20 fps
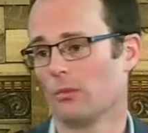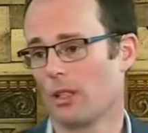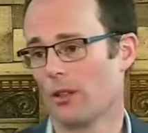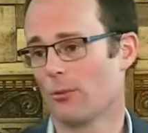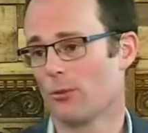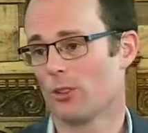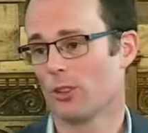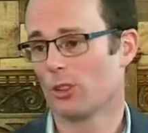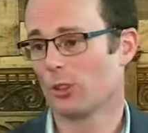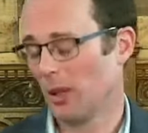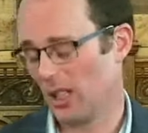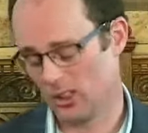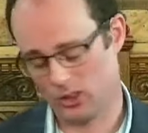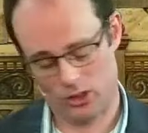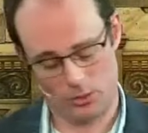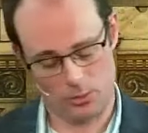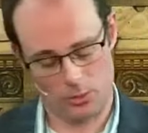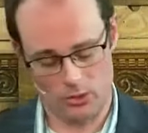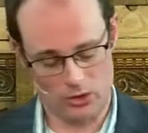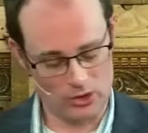I have
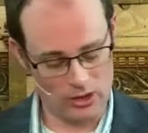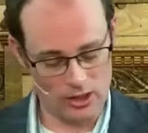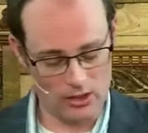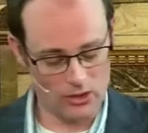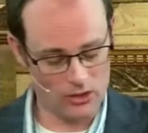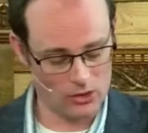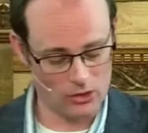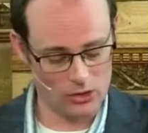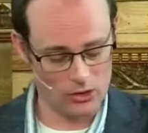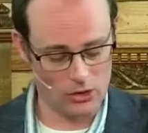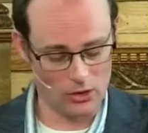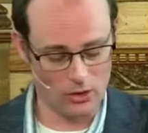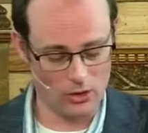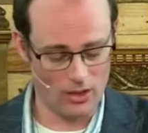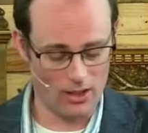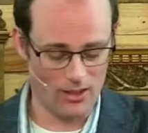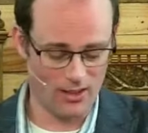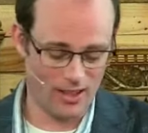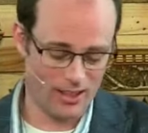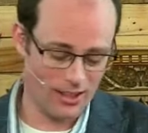respectable sins. You
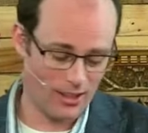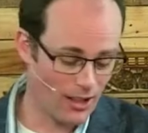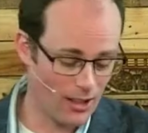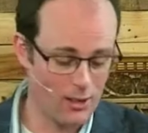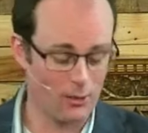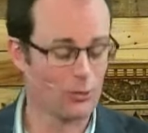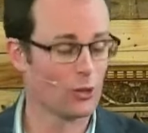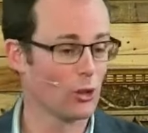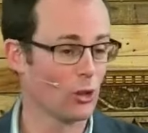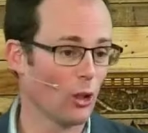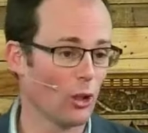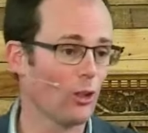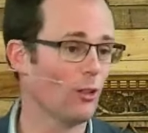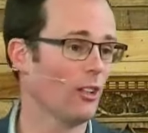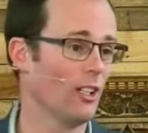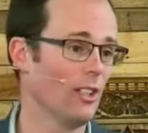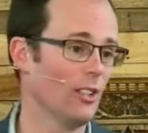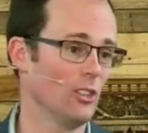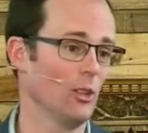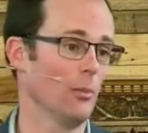know, they're, they're kind of
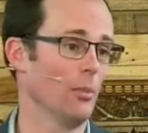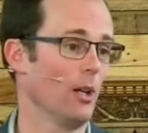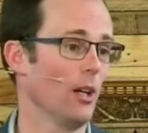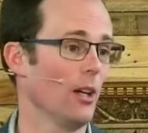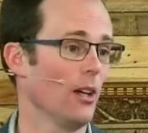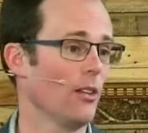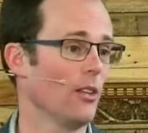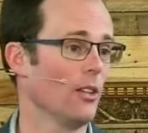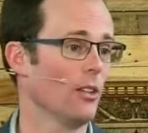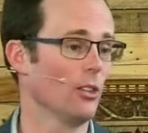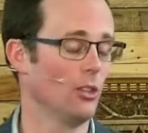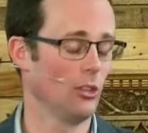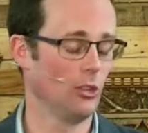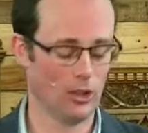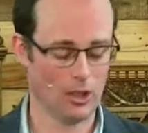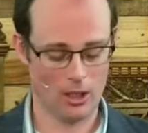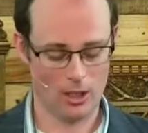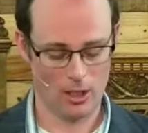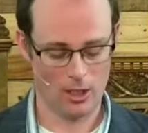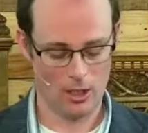tolerated by
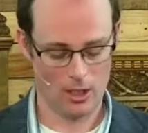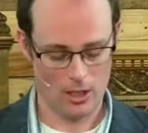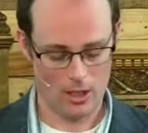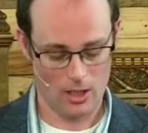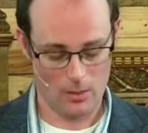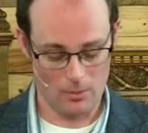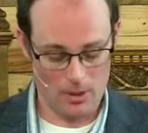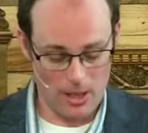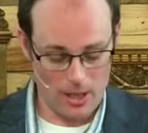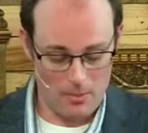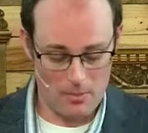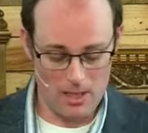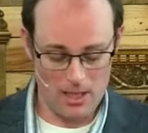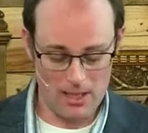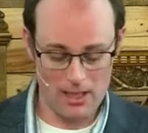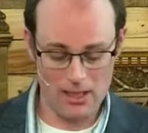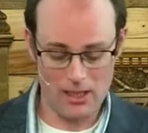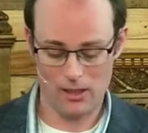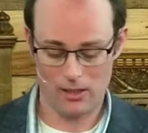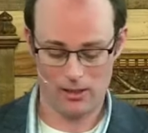others and by
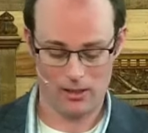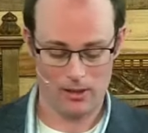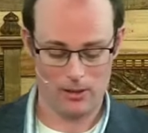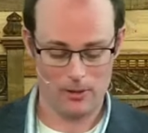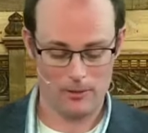me.